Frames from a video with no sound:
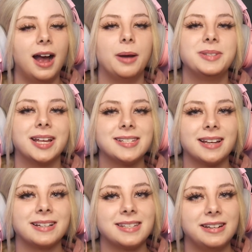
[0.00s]
I'm 10
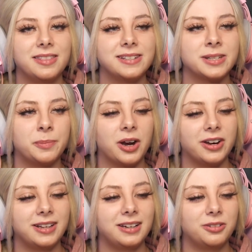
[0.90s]
seconds into this and I'm
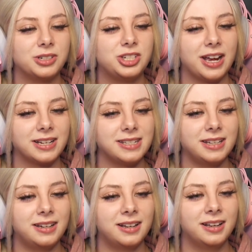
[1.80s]
already getting rejected?